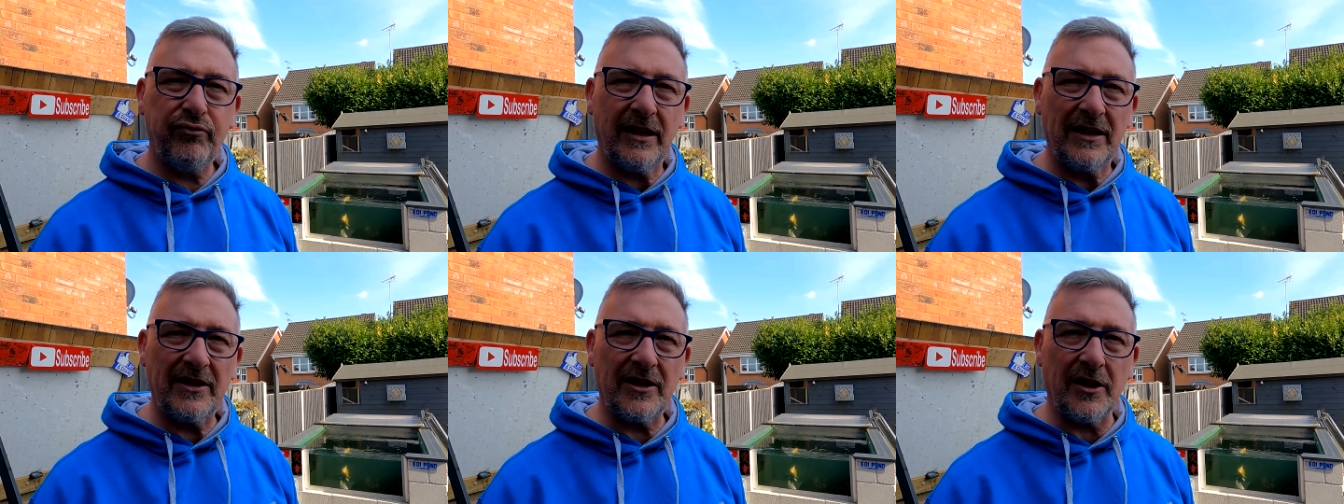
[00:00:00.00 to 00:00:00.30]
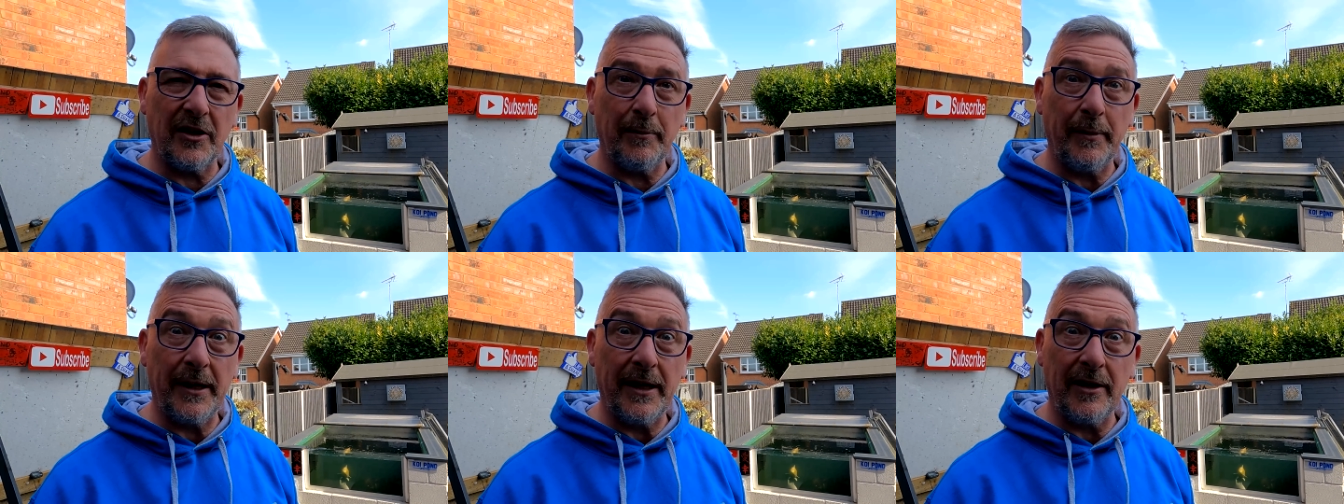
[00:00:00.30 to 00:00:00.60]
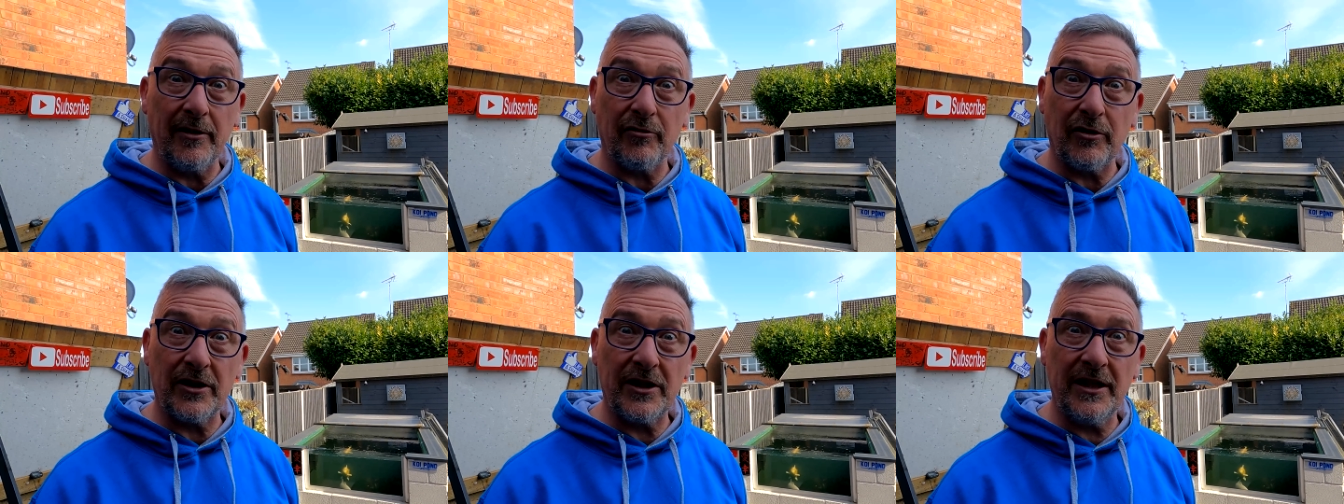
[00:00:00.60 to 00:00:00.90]
That's going to
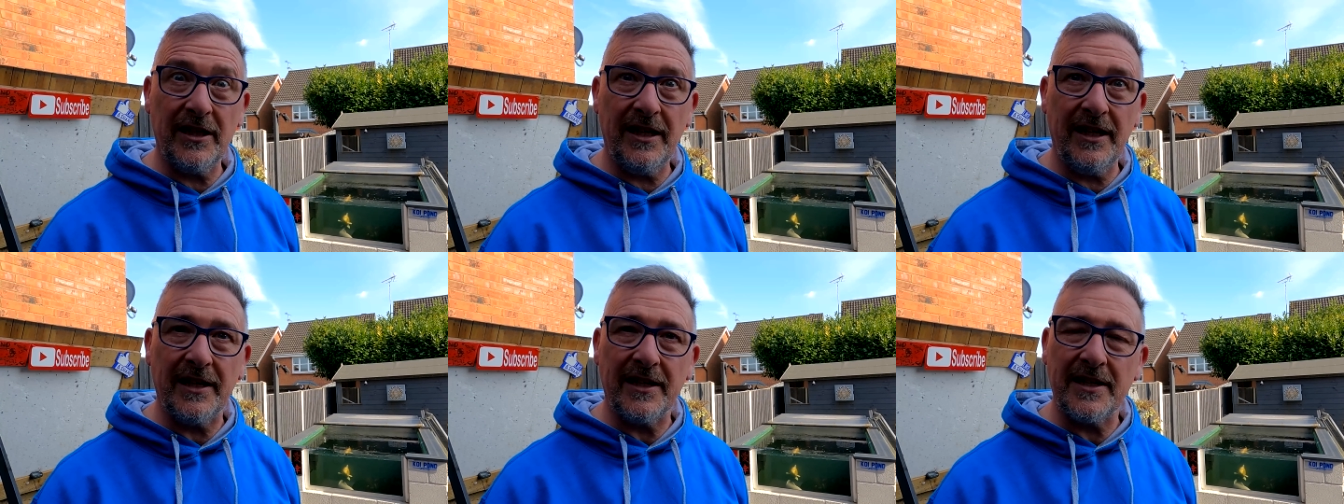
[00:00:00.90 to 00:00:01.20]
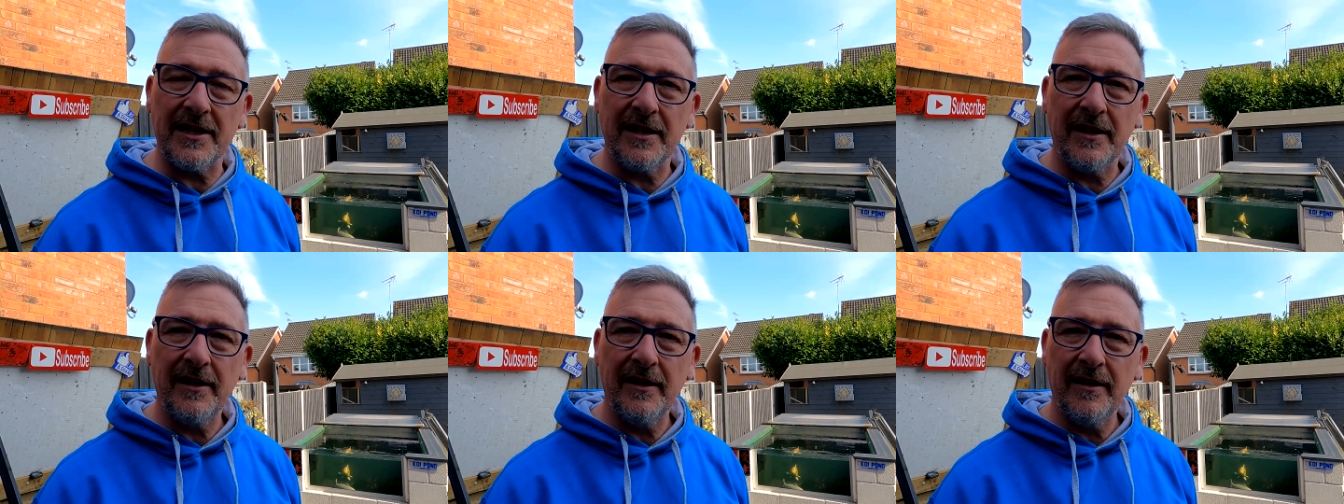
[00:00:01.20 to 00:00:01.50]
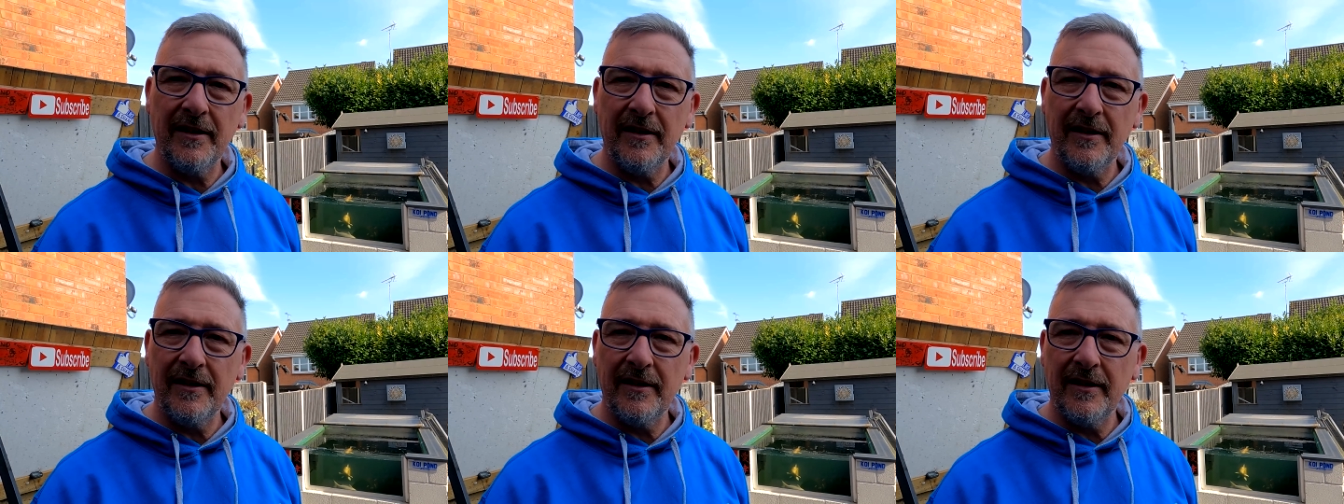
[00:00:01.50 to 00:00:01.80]
be interesting, isn't it?
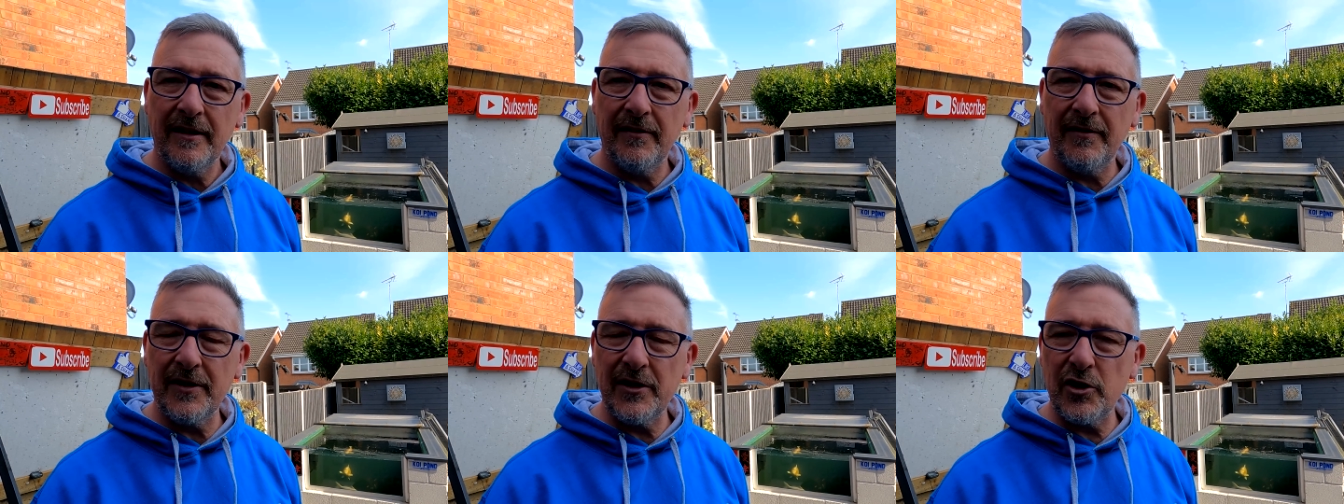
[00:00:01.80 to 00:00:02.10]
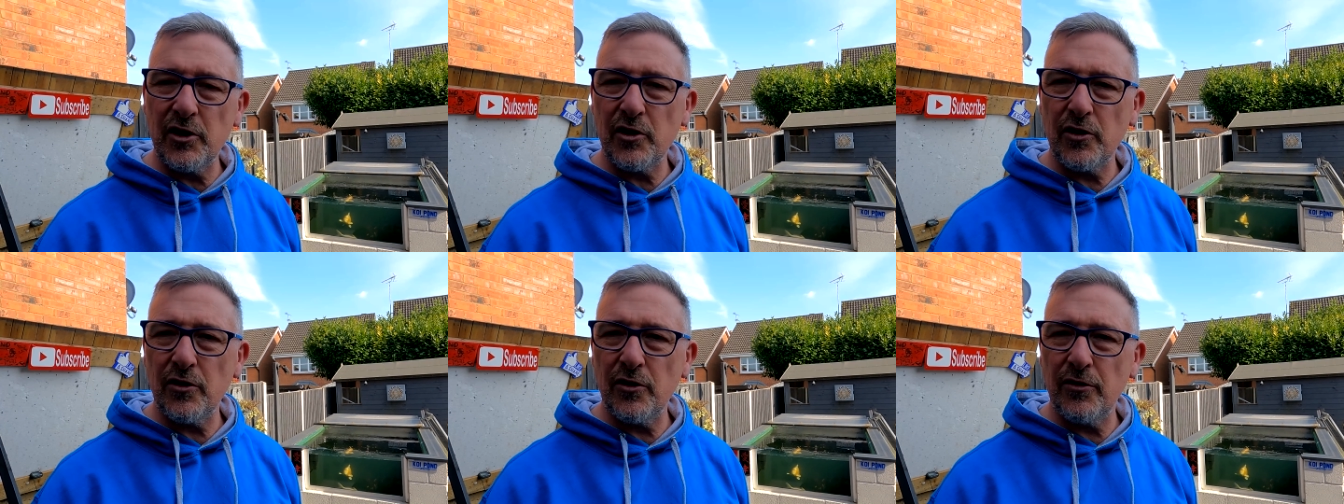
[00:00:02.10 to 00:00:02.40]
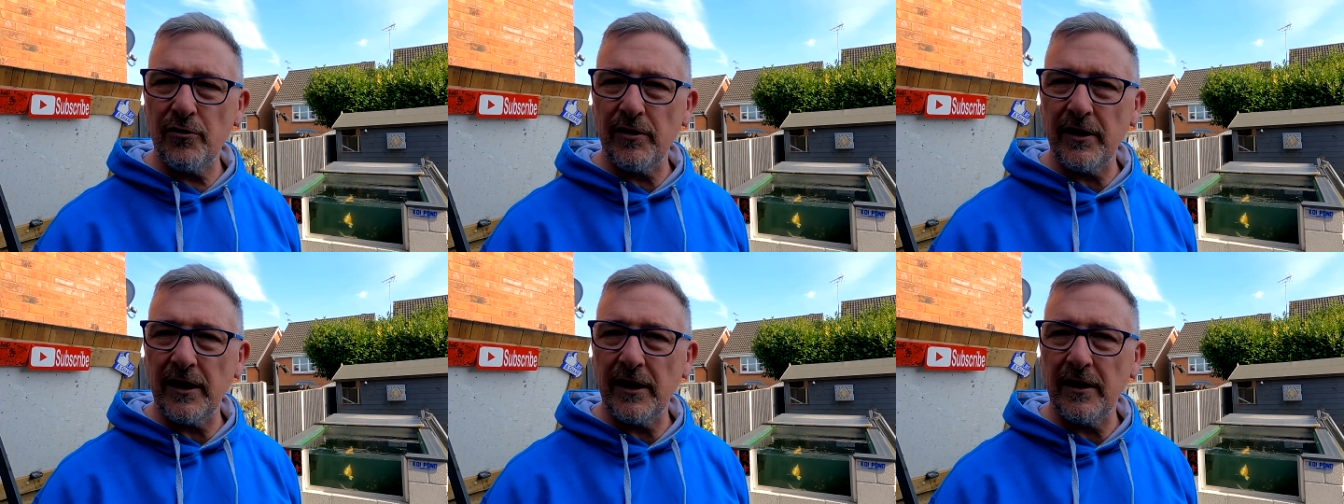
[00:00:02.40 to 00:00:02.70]
A
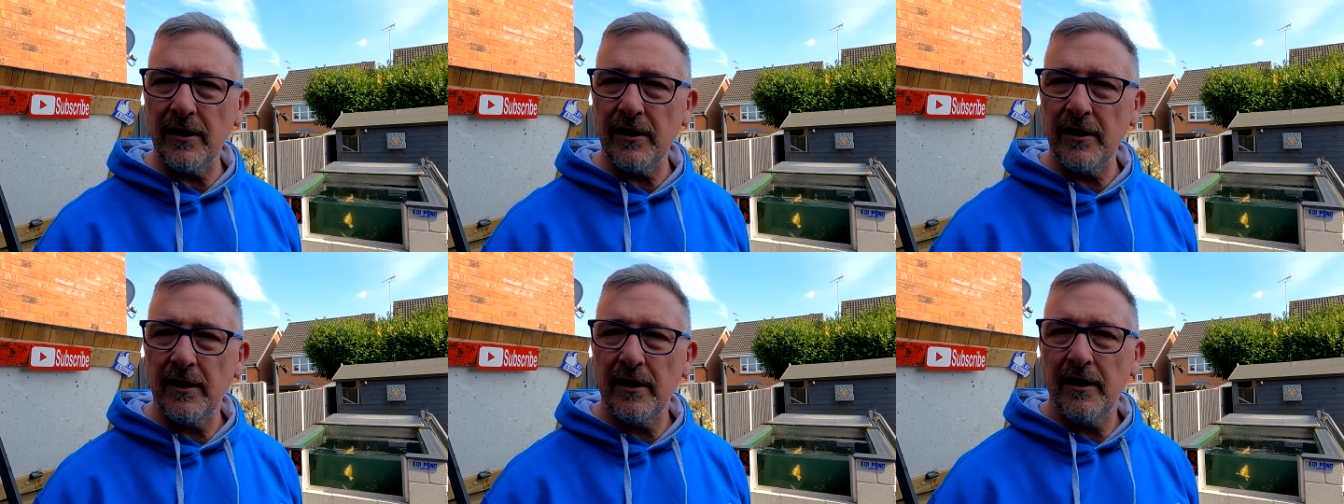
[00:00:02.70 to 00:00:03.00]
Venturi.